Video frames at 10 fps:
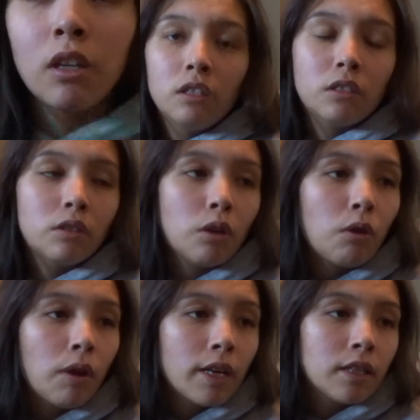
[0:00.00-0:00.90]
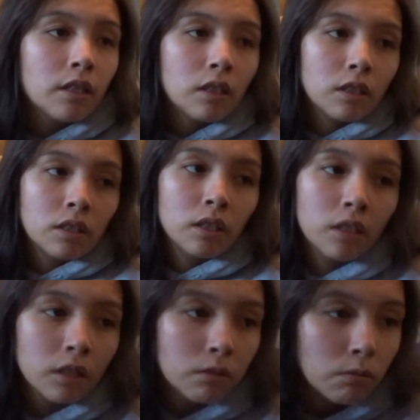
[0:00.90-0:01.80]
So I
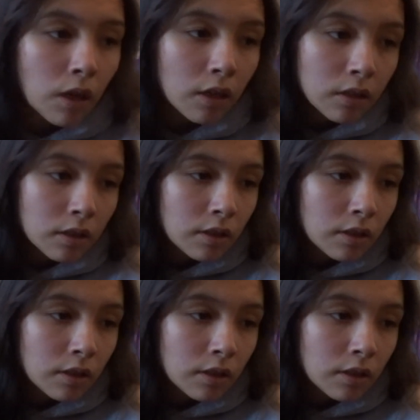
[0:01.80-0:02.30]
didn't want